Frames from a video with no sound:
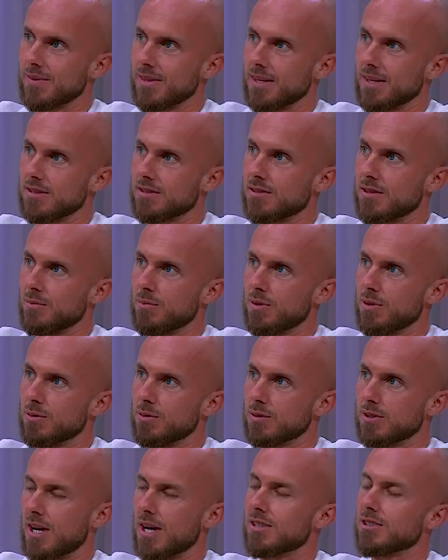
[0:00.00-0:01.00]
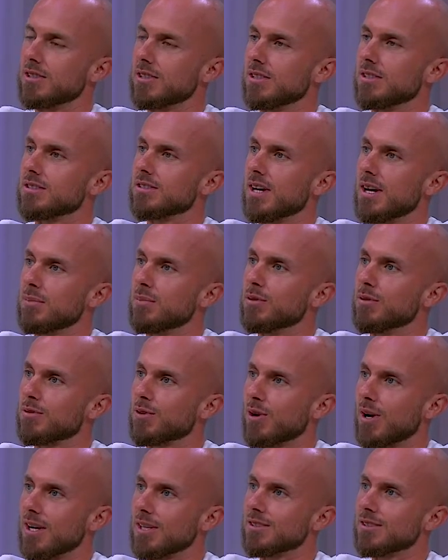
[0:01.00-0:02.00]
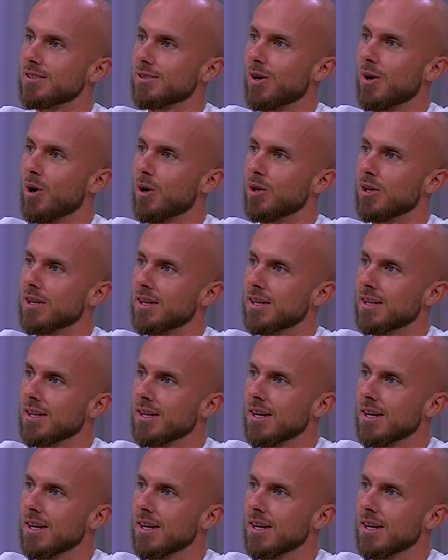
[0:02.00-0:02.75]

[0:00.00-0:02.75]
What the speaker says: someone who's actually a disciple of Christ and all in